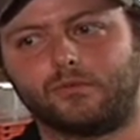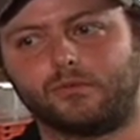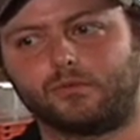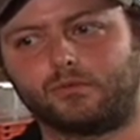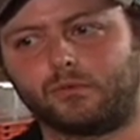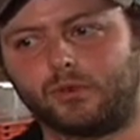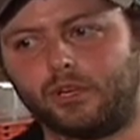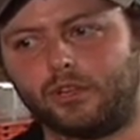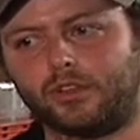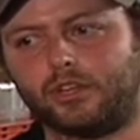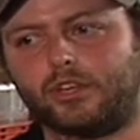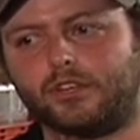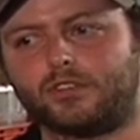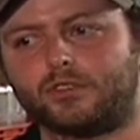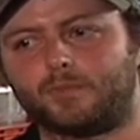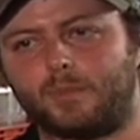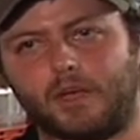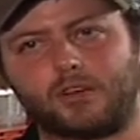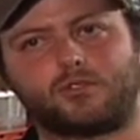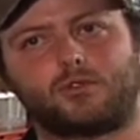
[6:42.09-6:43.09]
really
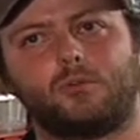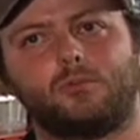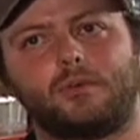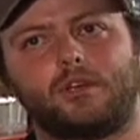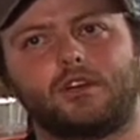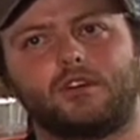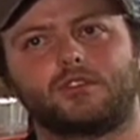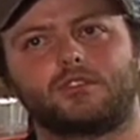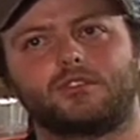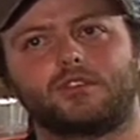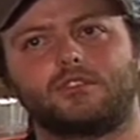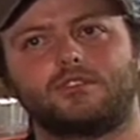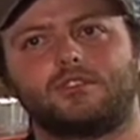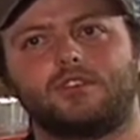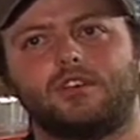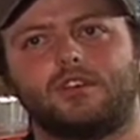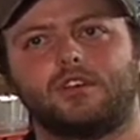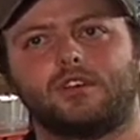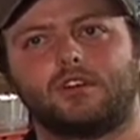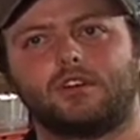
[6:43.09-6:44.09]
special beers this
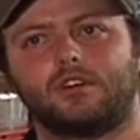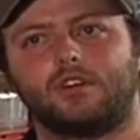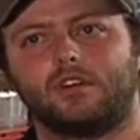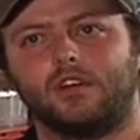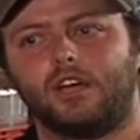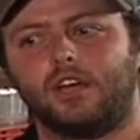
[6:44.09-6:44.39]
year,